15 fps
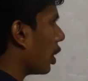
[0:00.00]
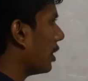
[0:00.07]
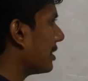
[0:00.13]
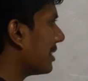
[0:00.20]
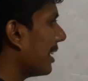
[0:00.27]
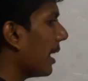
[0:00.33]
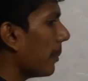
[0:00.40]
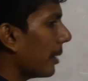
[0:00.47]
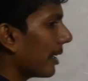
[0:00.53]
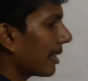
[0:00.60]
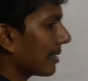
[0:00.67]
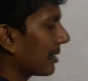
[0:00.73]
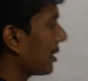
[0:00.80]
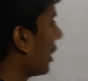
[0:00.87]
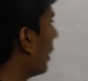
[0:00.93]
a constant IP
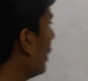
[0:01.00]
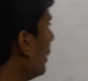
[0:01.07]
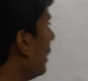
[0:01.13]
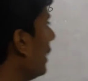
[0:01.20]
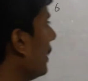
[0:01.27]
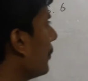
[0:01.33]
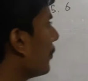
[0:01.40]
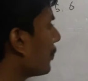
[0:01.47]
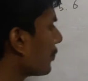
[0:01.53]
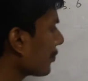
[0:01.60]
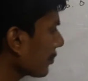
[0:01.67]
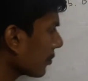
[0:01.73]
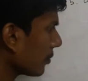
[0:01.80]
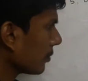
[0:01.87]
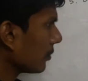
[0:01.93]
address. Currently,
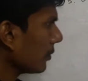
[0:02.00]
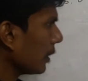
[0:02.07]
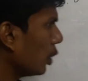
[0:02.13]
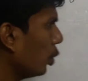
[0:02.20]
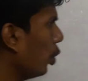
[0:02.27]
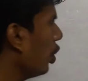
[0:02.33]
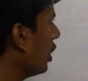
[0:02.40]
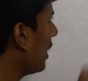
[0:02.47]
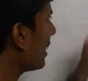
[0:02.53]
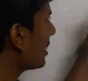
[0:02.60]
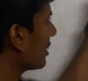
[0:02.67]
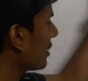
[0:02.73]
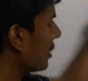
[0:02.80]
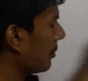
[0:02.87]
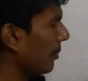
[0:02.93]
Google
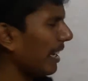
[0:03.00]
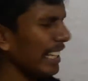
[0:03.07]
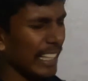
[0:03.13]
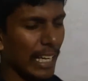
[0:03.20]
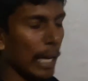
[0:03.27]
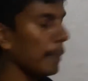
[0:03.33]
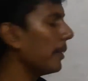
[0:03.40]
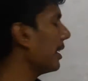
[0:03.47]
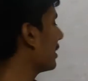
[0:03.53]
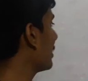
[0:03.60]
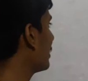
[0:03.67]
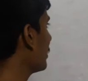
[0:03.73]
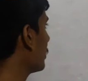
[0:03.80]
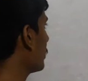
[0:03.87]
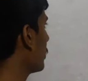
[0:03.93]
has many IP
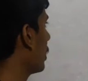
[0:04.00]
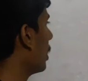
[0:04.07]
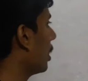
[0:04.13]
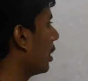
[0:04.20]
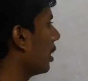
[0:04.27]
addresses.